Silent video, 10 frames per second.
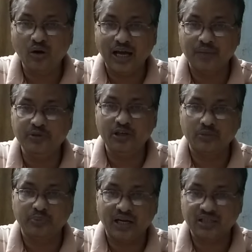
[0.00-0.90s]
hybrid
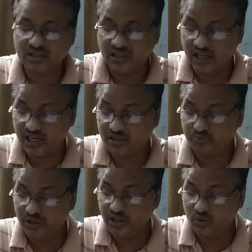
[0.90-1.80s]
orbitals.
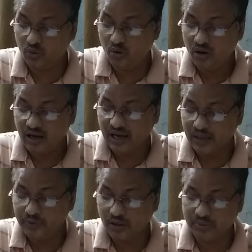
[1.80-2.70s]
sp2
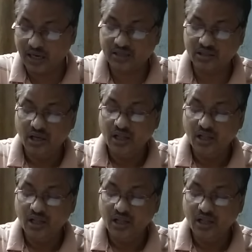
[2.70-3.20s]
hybrid orbitals.